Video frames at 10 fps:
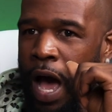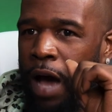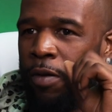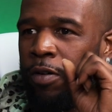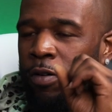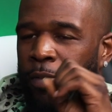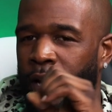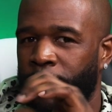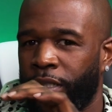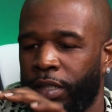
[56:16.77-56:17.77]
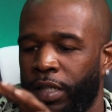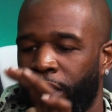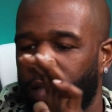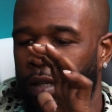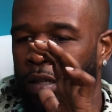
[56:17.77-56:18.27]
I wrote
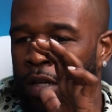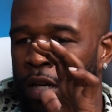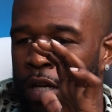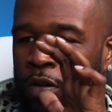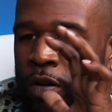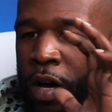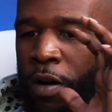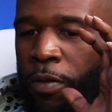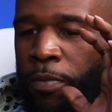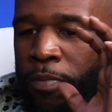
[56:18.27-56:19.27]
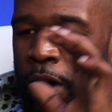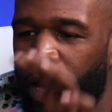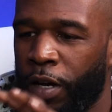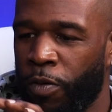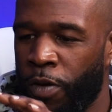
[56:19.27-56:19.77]
basically, you don't
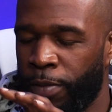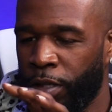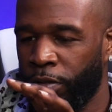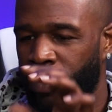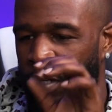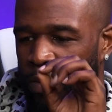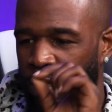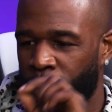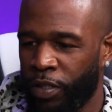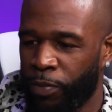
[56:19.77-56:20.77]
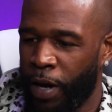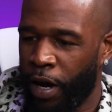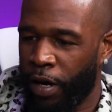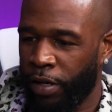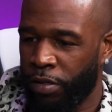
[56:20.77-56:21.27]
make a woman do something, you
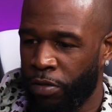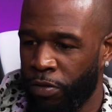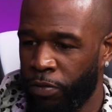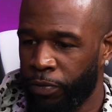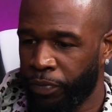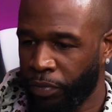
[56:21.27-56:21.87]
inspire her to.